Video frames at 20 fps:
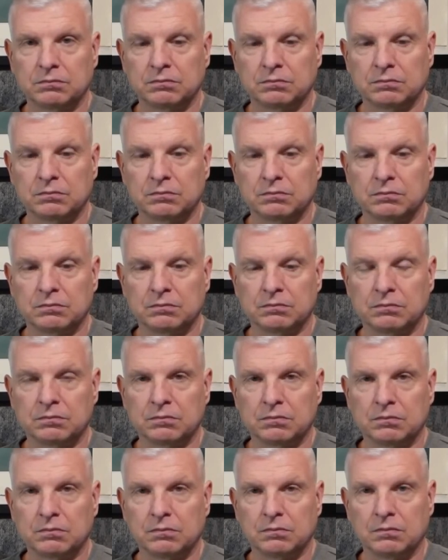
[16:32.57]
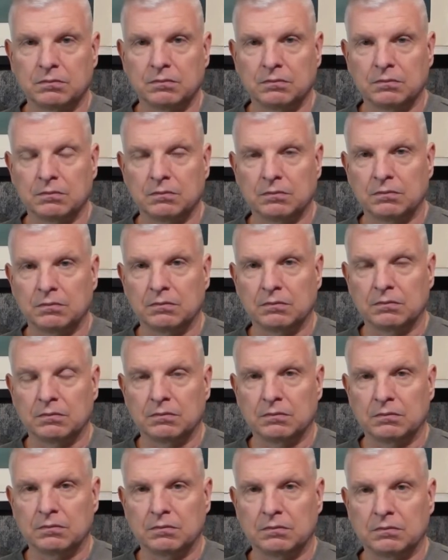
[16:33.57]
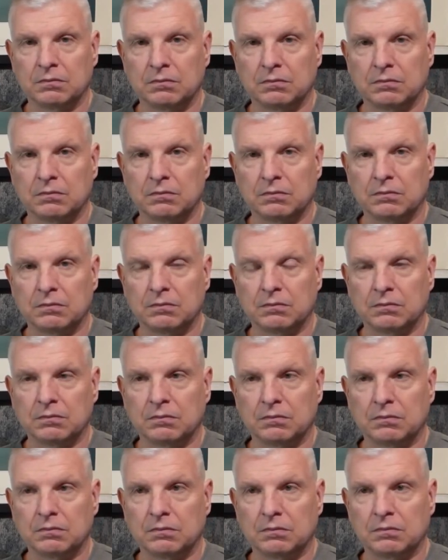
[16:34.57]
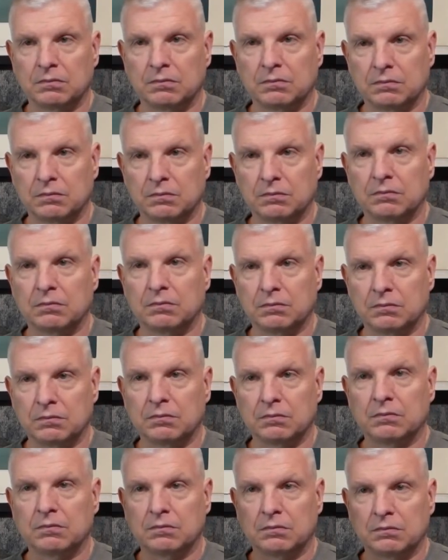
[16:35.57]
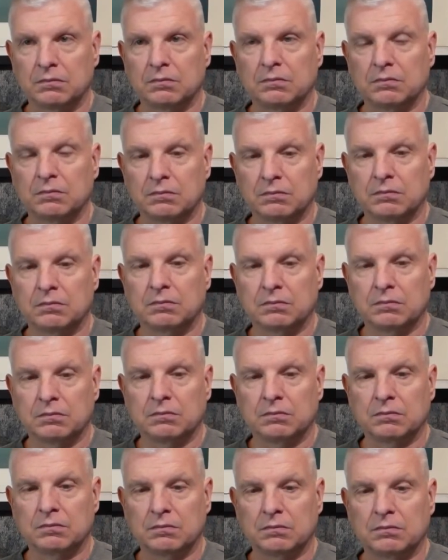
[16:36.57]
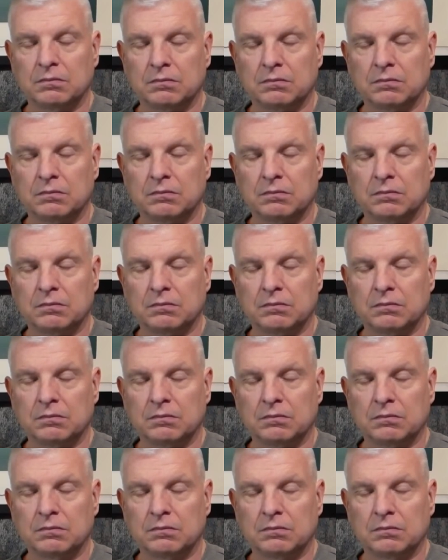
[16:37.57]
The person shown says nothing.